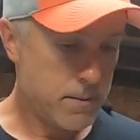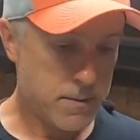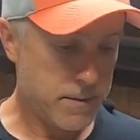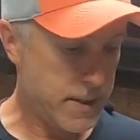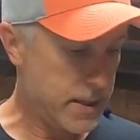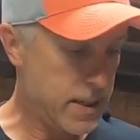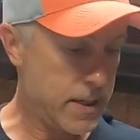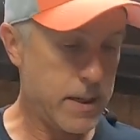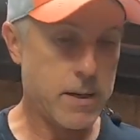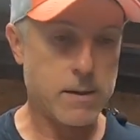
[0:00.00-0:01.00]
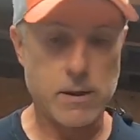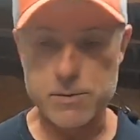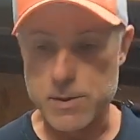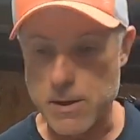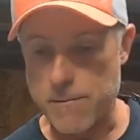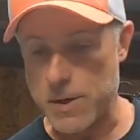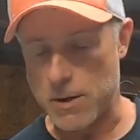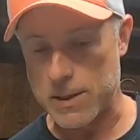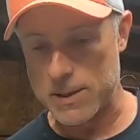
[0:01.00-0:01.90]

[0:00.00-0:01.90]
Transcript: if I can get it in here close enough for y'all can